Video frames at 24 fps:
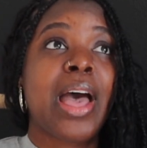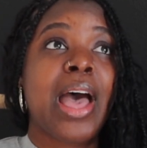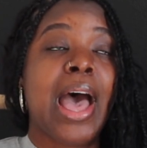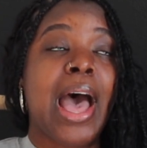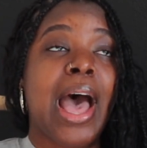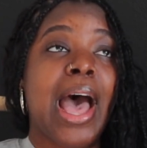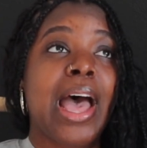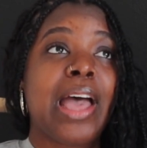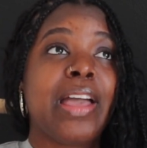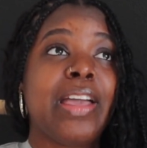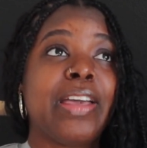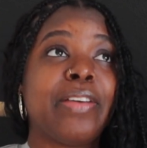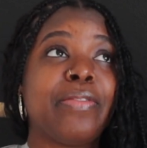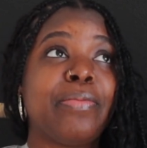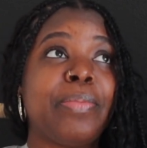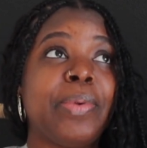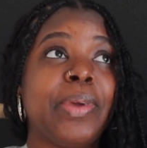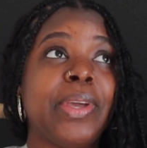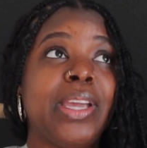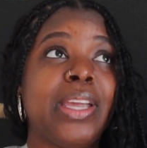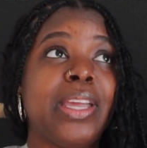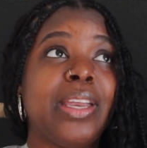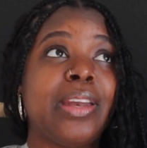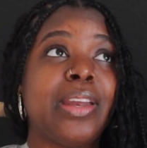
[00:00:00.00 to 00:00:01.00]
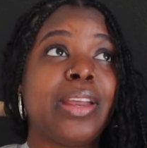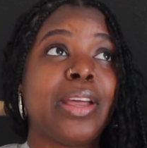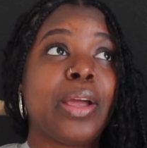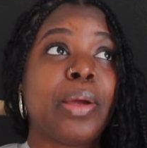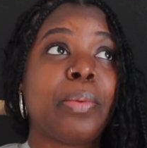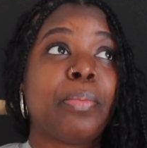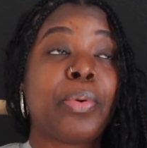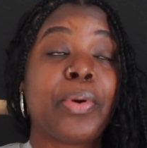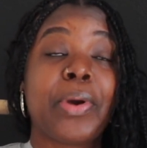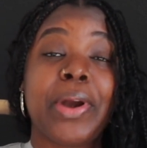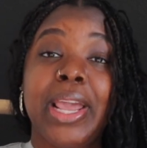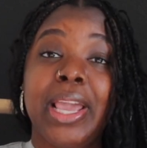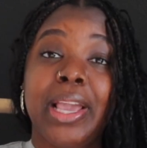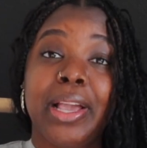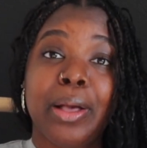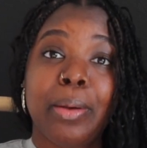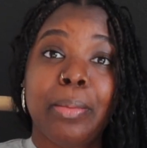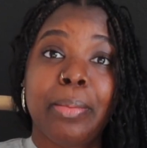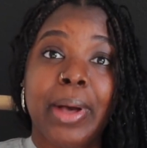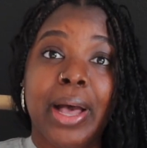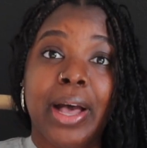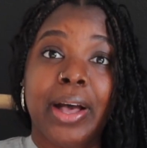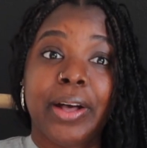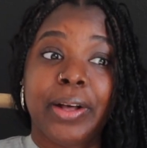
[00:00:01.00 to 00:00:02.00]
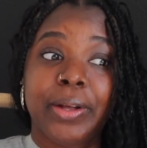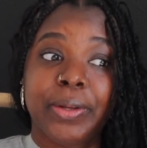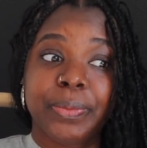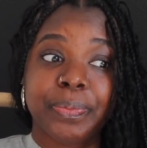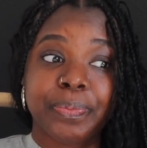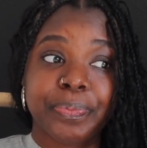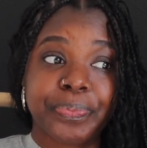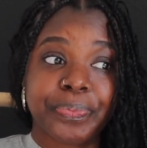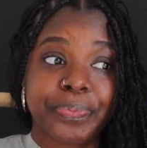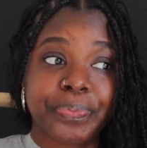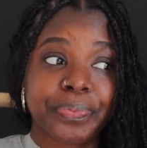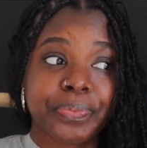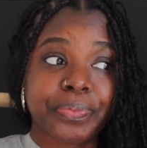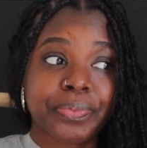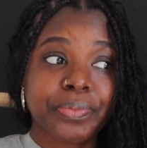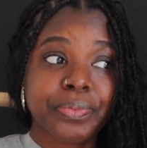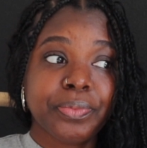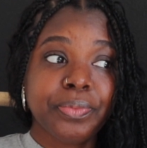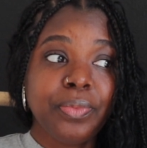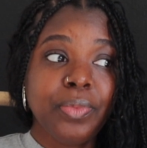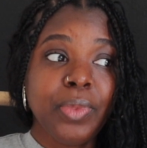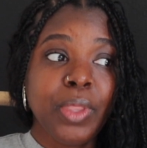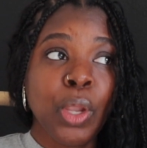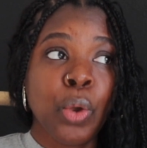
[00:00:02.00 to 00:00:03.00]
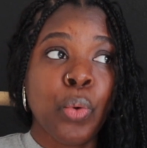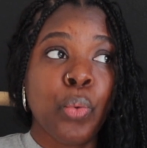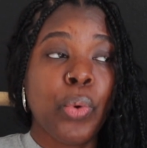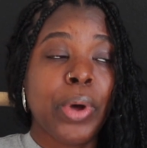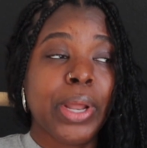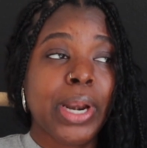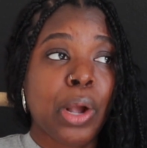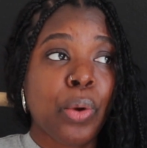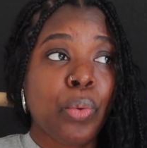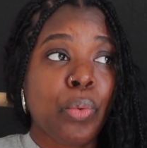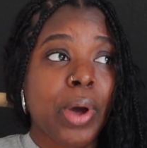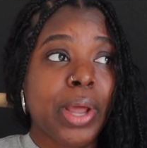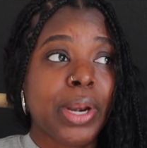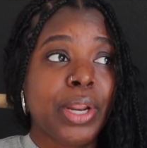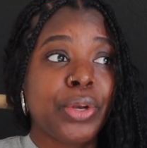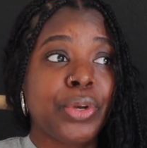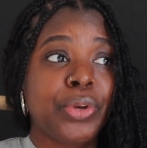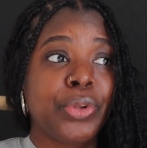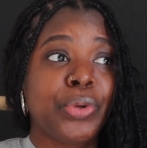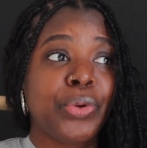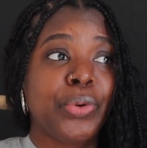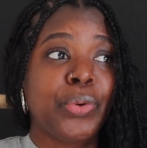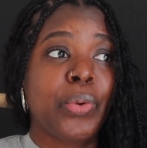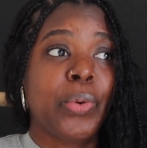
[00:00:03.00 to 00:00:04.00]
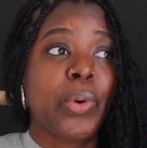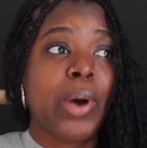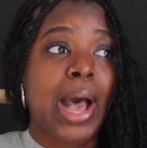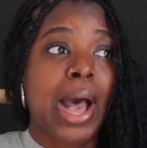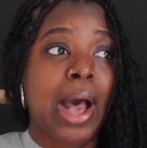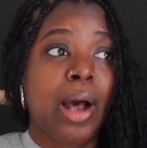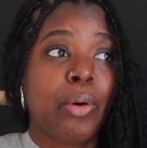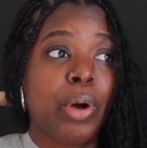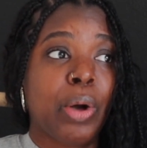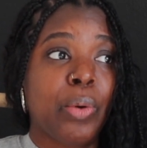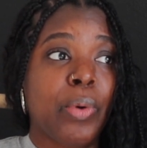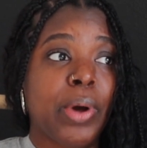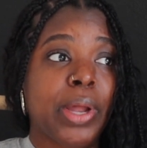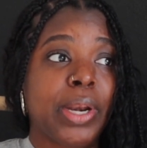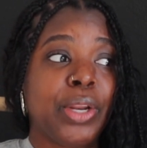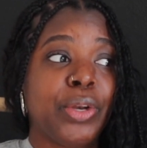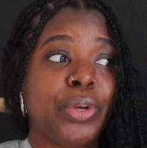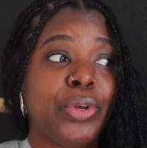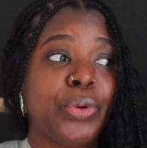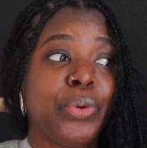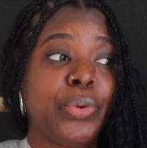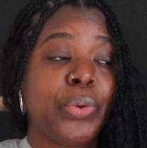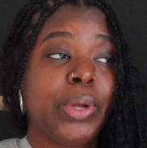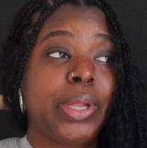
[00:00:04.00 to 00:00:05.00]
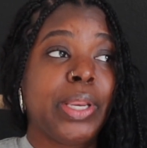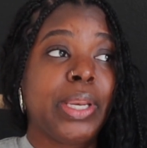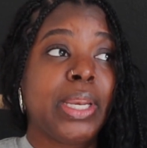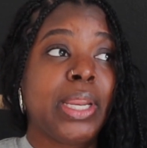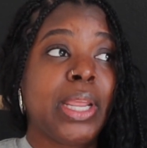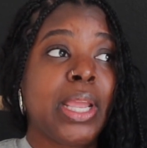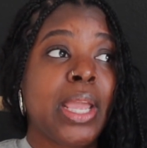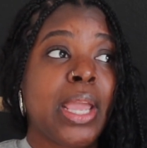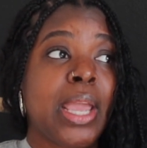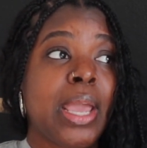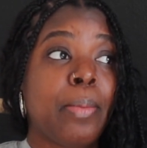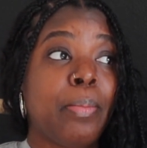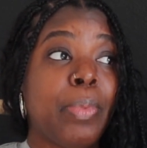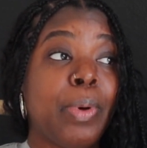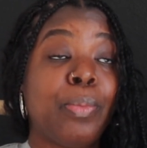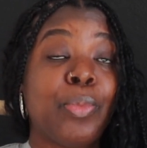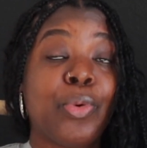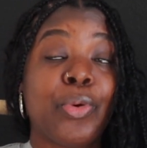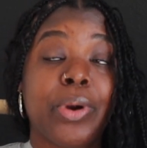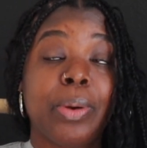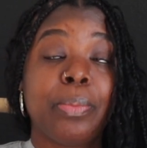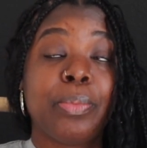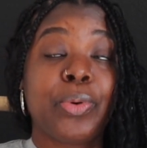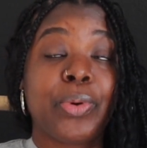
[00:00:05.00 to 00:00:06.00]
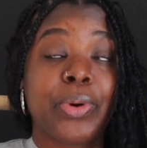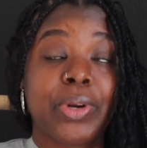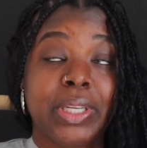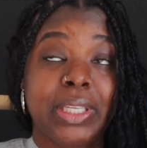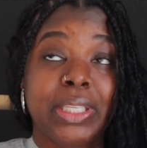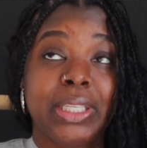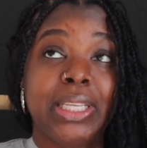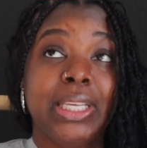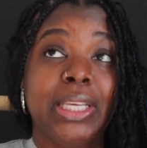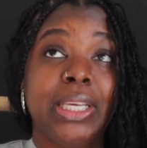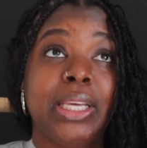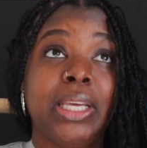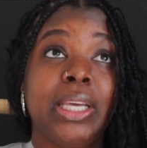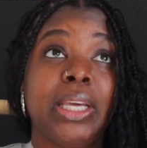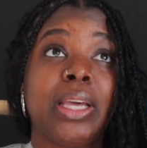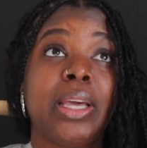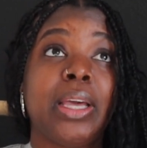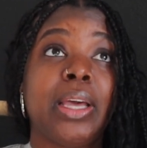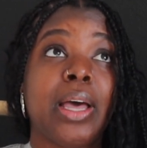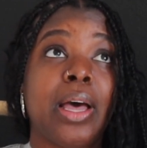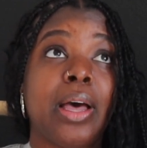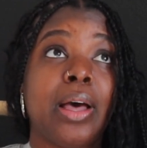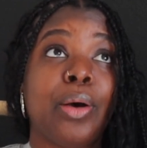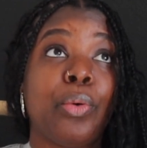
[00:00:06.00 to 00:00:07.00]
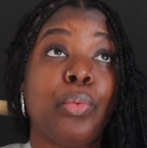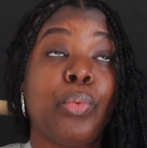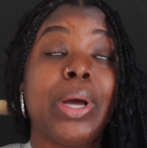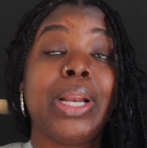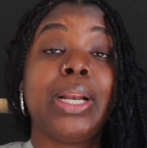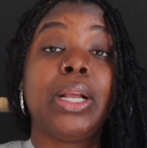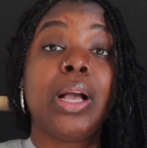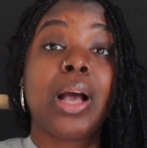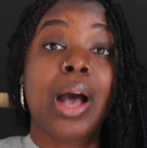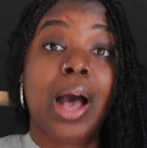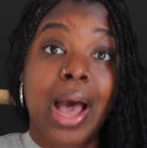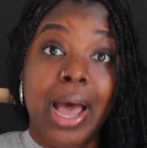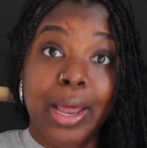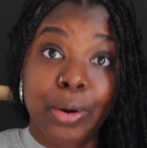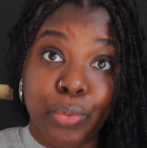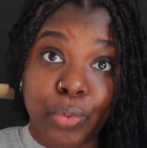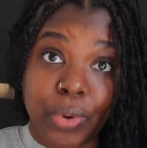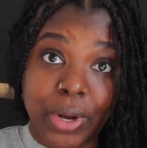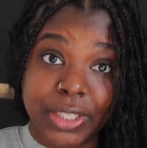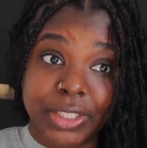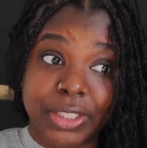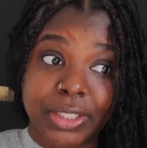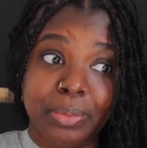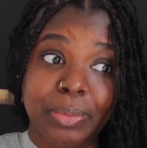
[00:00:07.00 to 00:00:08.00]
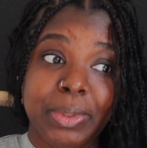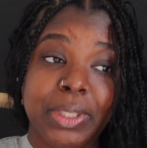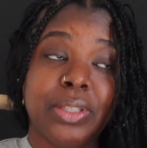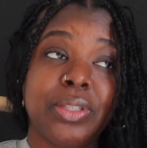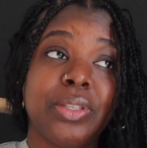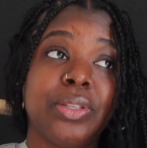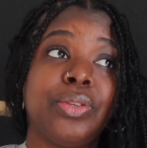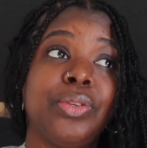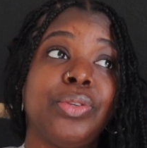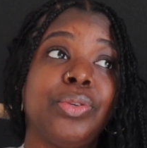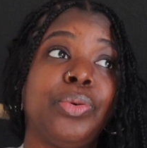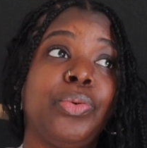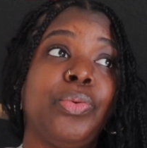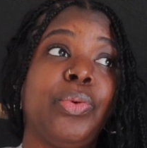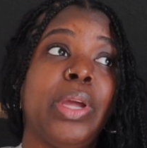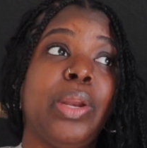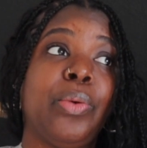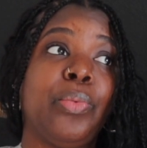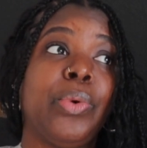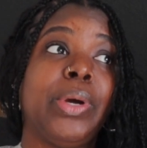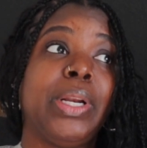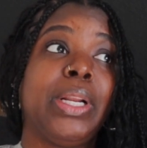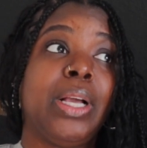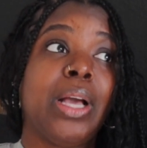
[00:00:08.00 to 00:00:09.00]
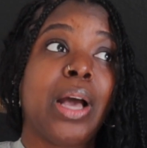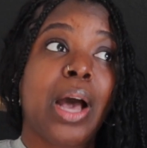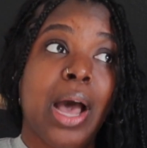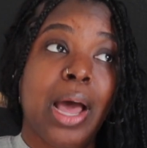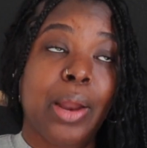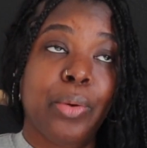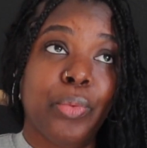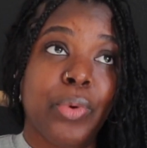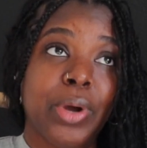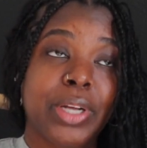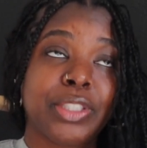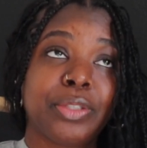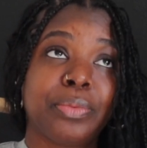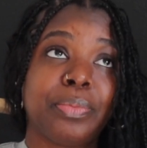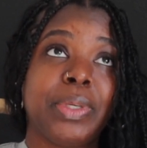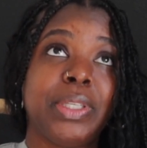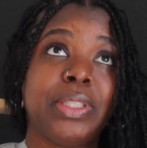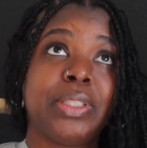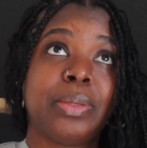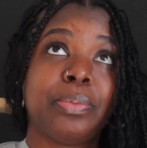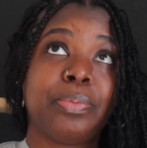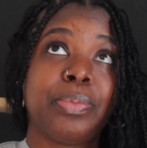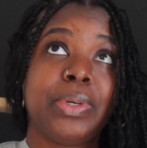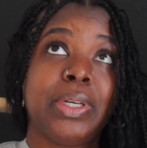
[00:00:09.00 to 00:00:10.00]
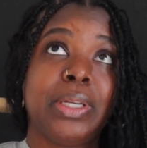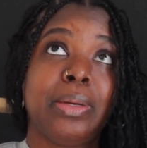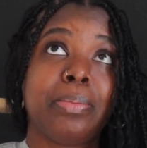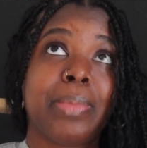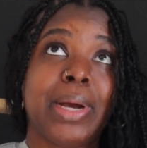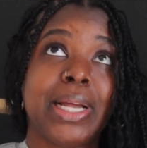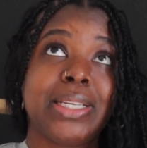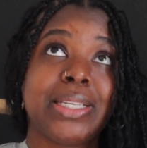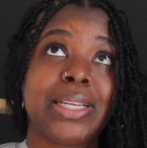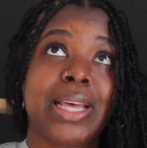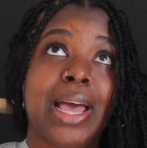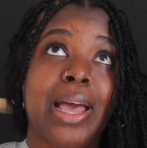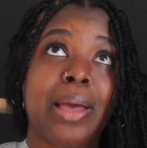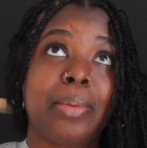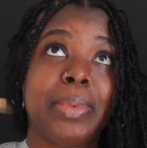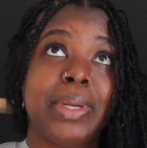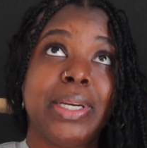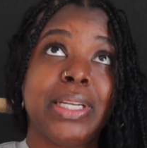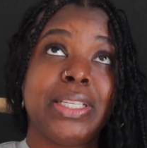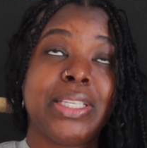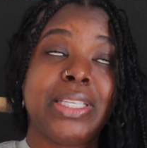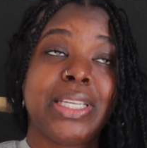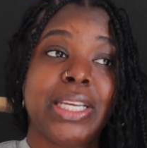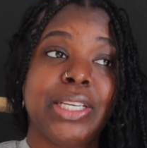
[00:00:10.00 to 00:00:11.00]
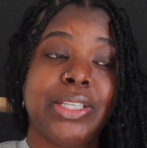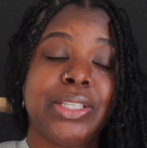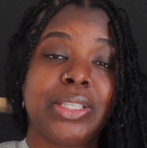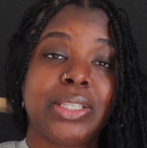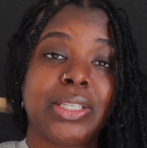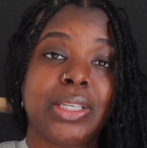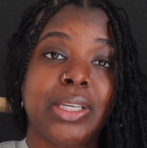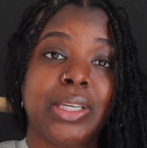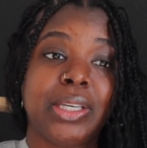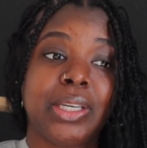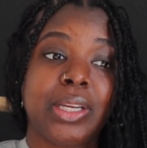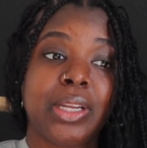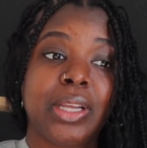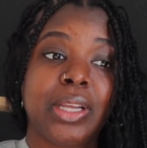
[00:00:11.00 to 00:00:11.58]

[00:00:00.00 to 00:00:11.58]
I have been praying about what I want to do, how I want to do it, but more importantly, what God wants me to do and what God wants me to put my time and attention